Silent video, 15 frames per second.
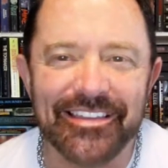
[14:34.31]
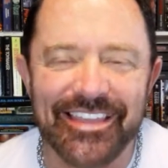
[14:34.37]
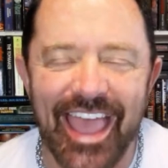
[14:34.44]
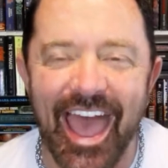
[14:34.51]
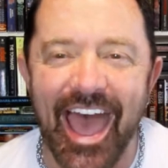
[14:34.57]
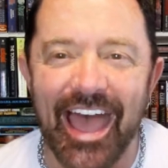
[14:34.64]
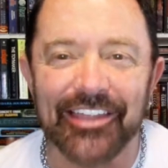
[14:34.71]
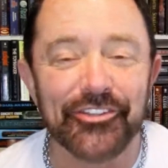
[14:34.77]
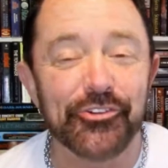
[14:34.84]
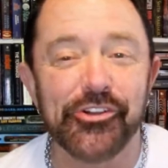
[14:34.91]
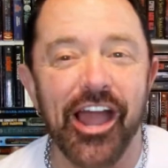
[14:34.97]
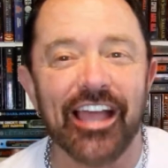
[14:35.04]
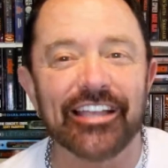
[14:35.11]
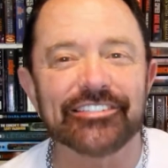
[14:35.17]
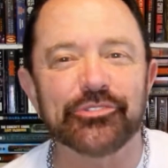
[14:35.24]
Yeah, you
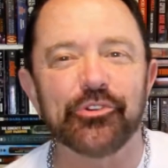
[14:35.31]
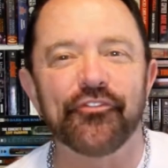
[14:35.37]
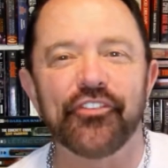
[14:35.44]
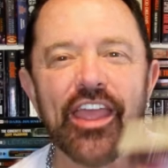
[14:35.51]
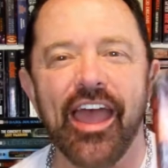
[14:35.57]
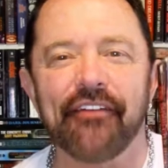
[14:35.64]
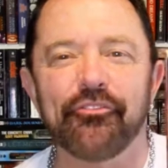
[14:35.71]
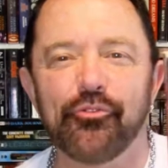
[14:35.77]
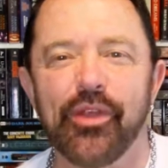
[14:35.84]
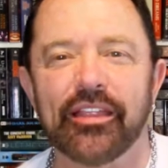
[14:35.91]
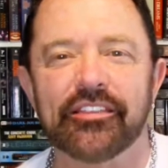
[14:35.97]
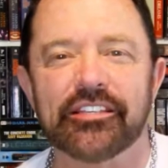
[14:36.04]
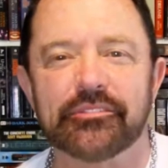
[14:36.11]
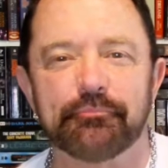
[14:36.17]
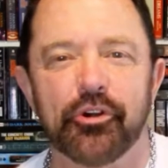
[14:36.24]
guys, so if you haven't
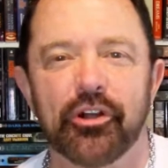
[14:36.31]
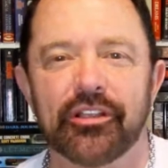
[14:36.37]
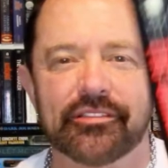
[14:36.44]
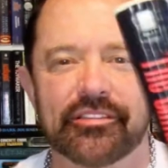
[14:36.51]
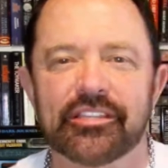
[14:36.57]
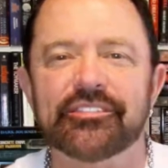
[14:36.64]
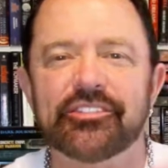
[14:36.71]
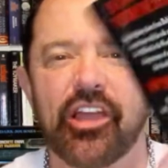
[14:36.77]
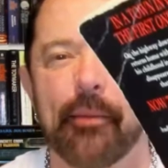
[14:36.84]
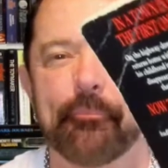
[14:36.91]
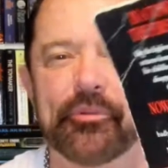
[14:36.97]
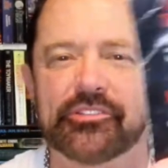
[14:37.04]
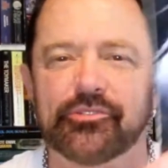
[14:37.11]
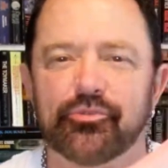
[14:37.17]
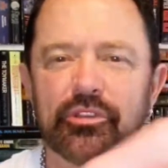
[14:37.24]
read this book, this
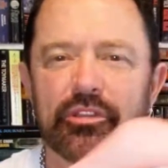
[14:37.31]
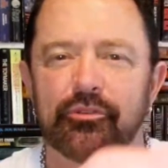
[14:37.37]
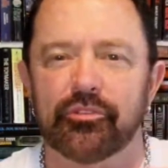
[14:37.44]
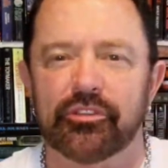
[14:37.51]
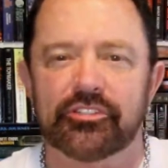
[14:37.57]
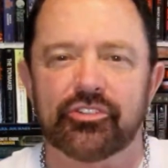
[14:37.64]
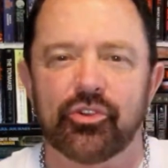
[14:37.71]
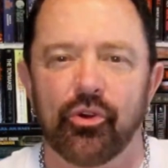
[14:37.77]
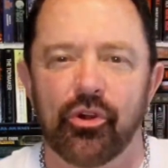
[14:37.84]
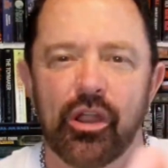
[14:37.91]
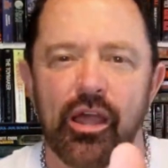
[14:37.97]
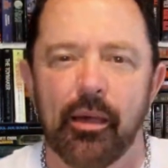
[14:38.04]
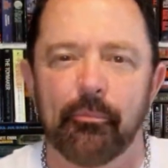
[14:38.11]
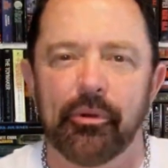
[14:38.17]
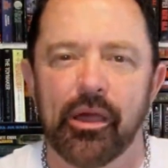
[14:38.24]
copy's really, really tore
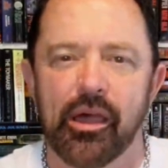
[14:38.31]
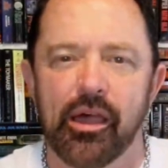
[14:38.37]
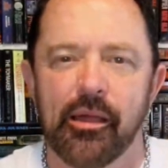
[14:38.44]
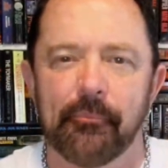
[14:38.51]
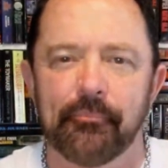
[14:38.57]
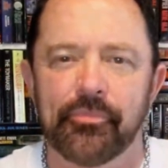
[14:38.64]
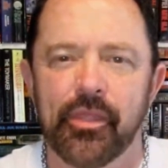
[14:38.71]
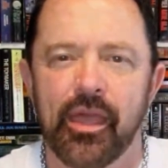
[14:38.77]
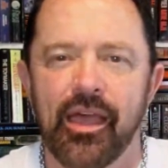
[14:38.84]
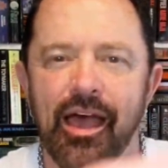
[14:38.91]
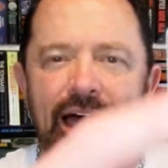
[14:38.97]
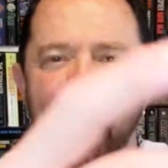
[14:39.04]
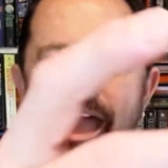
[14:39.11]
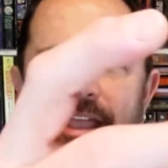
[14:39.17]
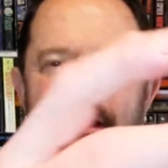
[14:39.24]
up.
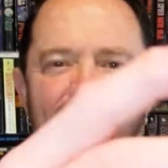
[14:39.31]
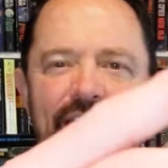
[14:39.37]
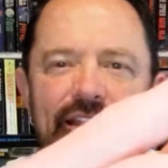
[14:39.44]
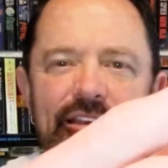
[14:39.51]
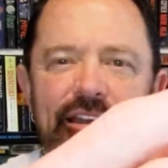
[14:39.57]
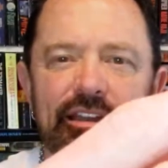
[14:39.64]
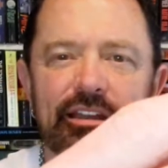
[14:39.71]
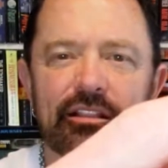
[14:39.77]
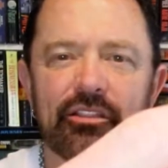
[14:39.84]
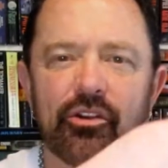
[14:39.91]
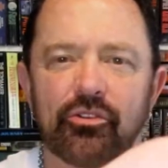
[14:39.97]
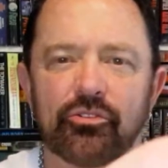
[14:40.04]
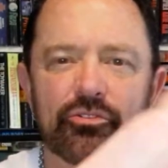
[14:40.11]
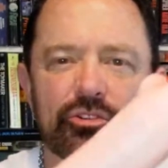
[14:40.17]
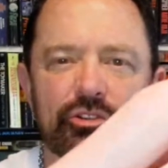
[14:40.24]
I got it at a
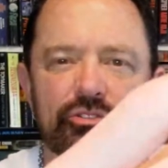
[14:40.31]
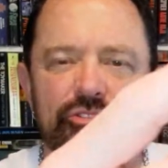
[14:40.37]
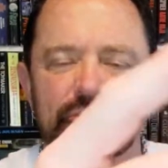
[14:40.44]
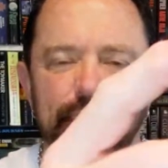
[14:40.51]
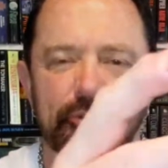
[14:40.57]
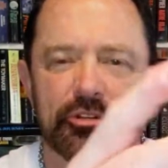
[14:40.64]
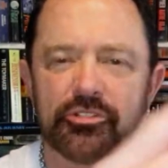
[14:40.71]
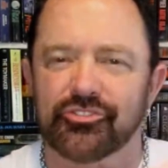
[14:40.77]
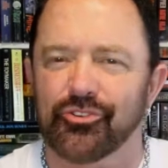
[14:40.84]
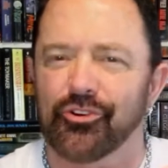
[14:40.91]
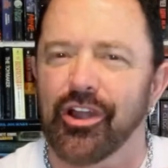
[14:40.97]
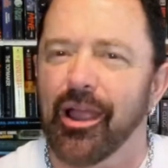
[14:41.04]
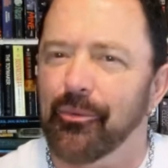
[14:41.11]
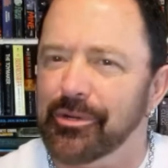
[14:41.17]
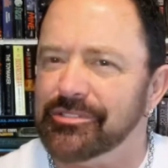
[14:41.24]
local used
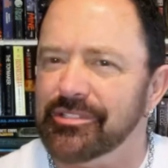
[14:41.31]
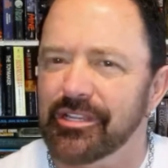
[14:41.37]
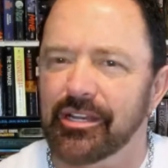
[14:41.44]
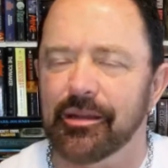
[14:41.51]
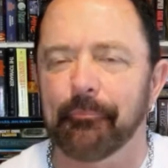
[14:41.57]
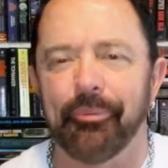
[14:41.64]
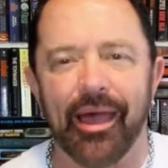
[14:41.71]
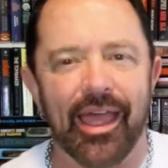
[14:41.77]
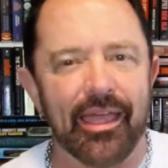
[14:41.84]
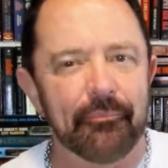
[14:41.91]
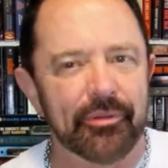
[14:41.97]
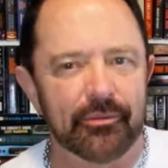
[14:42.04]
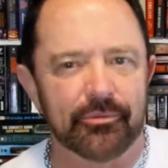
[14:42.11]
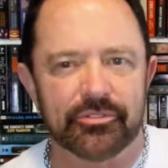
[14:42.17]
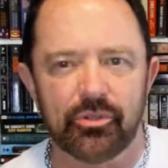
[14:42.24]
bookstore. I wasn't going to buy it,
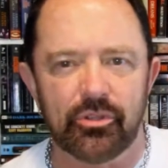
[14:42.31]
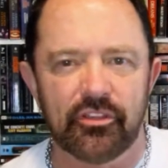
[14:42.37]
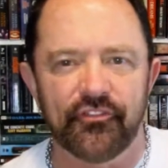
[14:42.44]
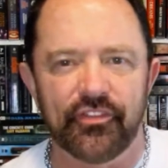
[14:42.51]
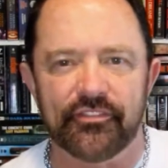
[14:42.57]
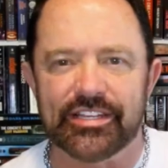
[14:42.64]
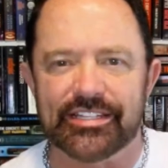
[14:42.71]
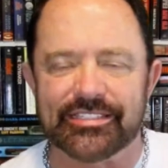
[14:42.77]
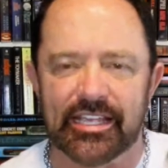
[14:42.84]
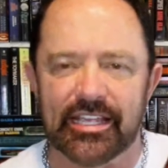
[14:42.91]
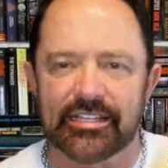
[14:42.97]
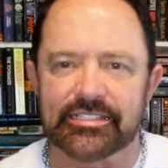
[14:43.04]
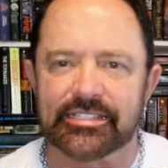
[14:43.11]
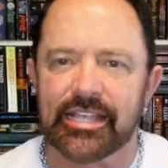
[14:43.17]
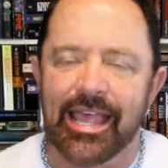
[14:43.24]
but it was only 50
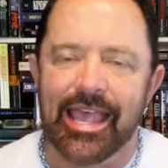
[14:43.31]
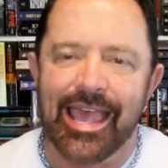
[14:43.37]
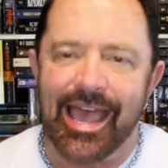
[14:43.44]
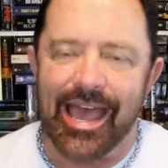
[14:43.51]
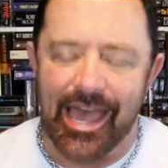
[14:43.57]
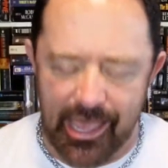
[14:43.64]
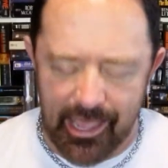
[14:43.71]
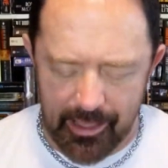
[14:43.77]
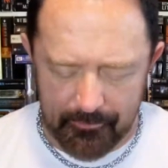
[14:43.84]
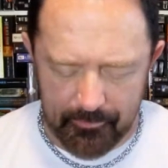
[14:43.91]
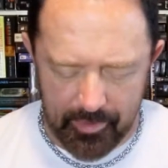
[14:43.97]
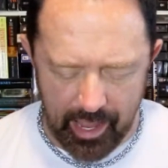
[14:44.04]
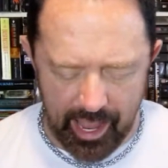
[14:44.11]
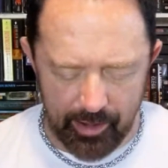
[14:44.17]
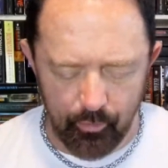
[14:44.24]
cents.
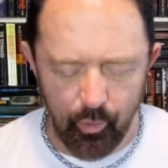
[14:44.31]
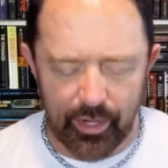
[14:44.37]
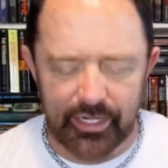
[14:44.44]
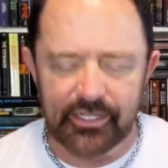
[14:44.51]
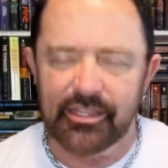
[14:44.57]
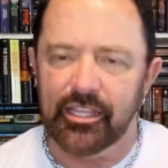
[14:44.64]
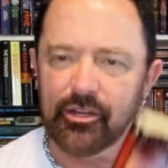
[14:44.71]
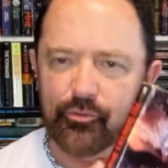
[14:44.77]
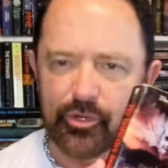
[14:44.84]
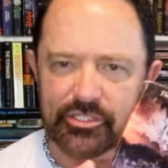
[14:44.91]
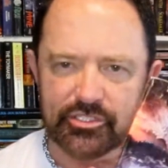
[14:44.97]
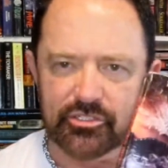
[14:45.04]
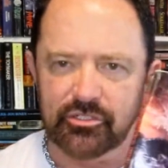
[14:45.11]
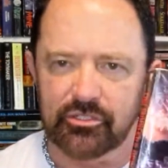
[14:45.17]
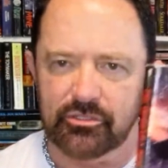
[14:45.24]
I wanted the
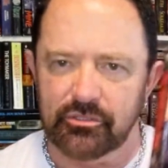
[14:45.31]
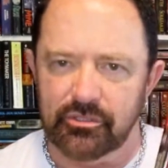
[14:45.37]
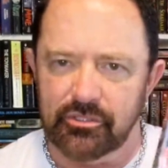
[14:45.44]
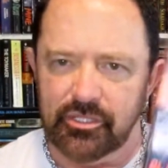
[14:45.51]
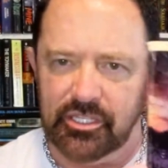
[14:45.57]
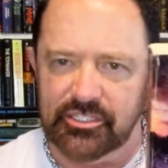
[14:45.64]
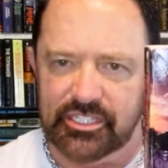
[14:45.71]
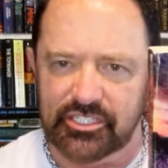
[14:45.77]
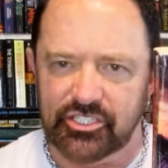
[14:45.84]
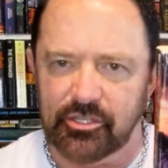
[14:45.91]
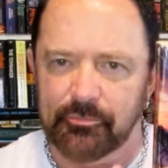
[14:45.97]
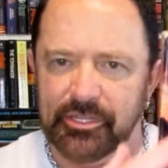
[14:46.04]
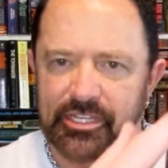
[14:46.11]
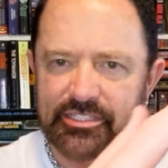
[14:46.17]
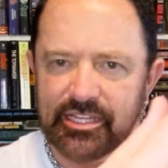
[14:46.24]
original
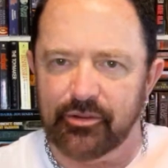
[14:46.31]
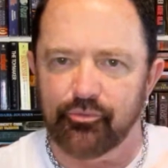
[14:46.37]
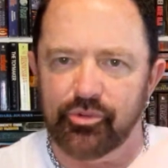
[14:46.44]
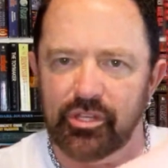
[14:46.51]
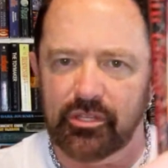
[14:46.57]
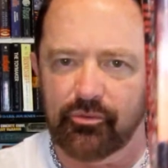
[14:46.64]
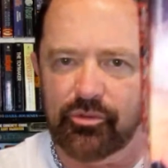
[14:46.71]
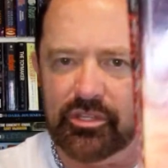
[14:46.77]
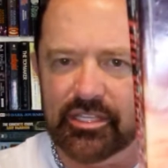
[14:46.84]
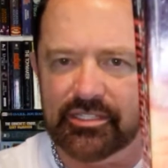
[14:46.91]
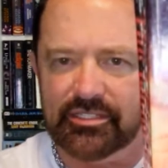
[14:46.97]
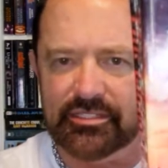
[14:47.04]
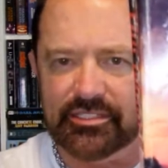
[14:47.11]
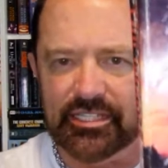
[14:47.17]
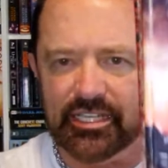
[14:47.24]
edition because I really, really
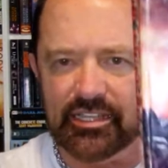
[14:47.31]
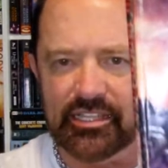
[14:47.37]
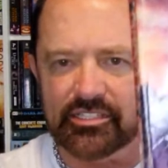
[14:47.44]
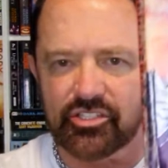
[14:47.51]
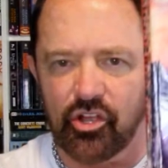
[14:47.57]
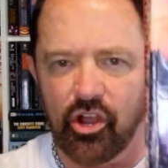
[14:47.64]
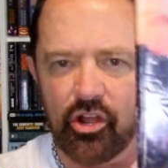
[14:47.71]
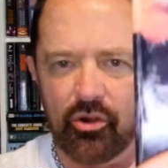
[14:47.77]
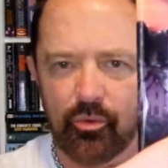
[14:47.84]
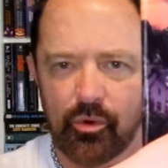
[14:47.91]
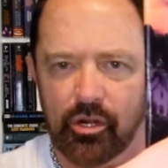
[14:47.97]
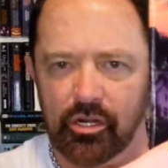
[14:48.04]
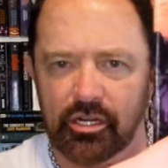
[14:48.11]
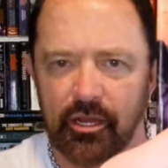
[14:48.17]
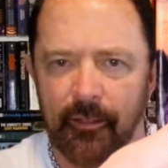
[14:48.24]
dig this
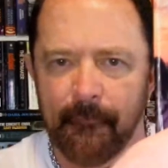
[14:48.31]
artwork.